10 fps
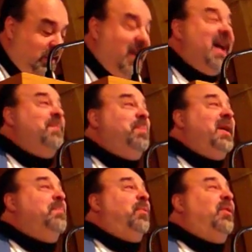Dead
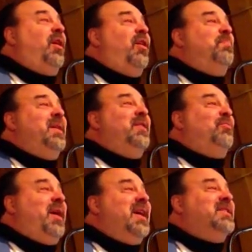people are being
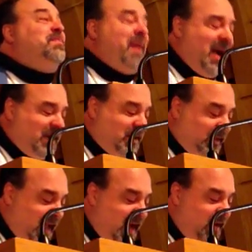raised back to
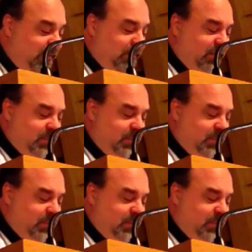life.